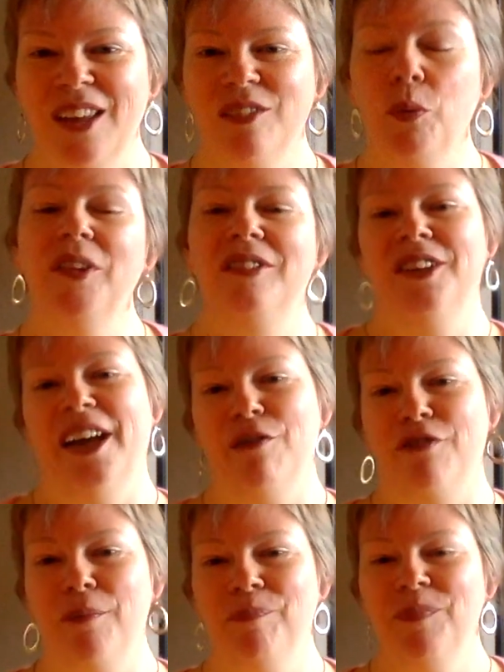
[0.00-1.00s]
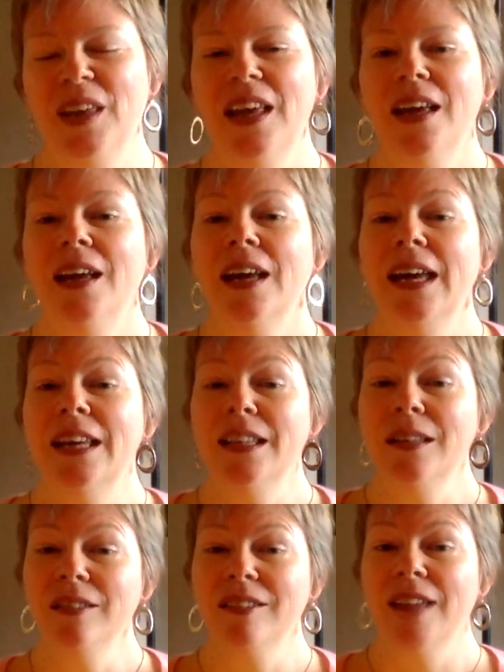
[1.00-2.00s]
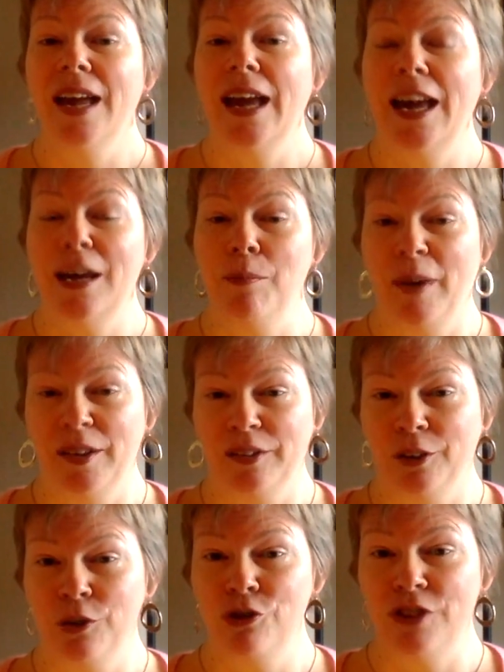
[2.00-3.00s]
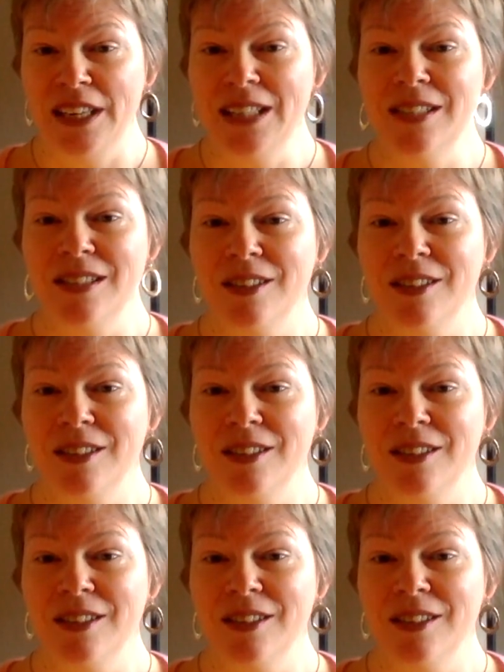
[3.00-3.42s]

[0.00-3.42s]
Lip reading: So what's the diaphragm? It is a muscle sheet,